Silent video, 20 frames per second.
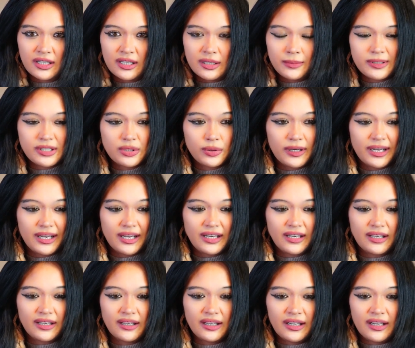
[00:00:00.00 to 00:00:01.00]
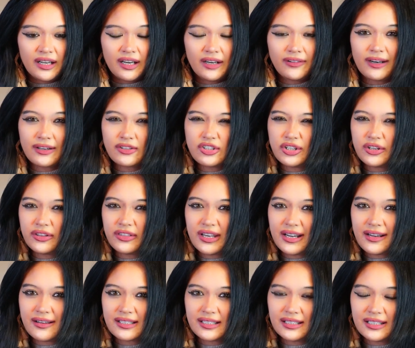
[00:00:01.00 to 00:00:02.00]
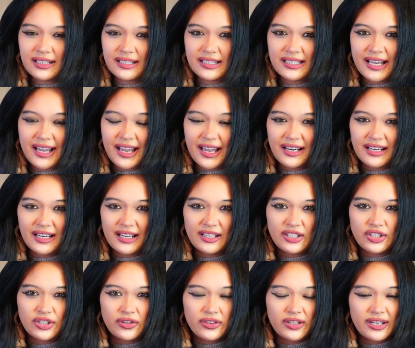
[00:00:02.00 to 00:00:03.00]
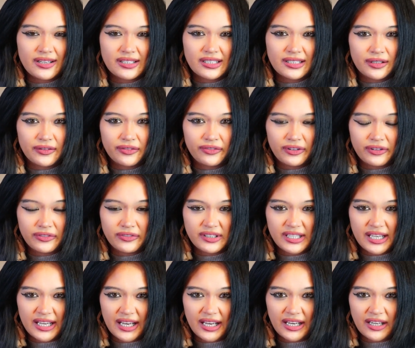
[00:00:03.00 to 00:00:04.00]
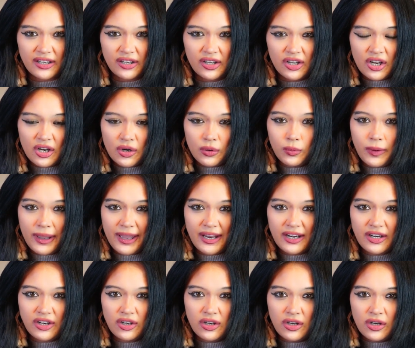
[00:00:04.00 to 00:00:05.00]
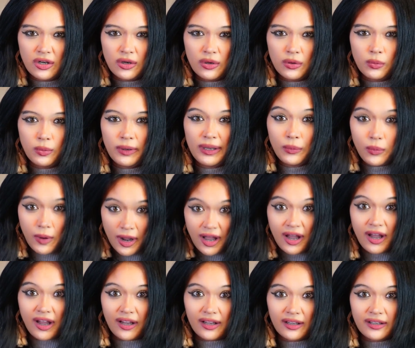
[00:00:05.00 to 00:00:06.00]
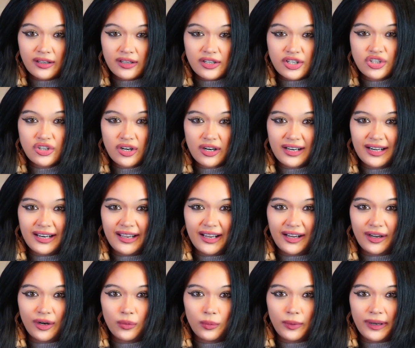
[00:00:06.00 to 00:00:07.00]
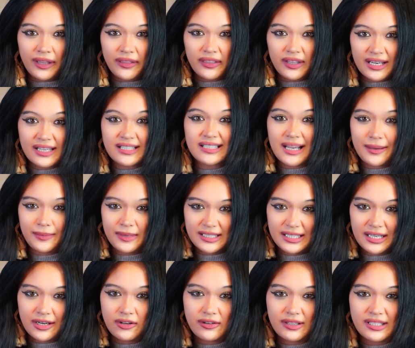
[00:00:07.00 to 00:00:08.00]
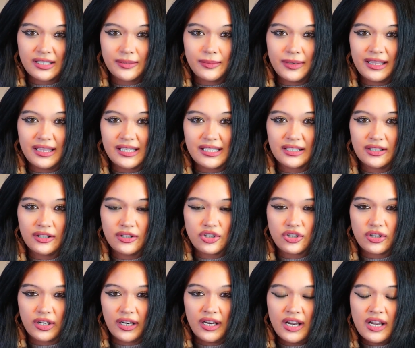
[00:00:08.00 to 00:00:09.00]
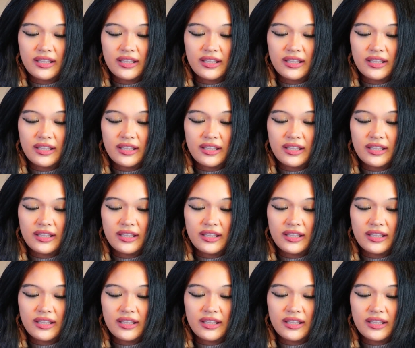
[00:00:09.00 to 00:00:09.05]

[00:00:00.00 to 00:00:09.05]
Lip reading: between around 2010 and 2015 when we were struggling with Islamic terrorism in this country.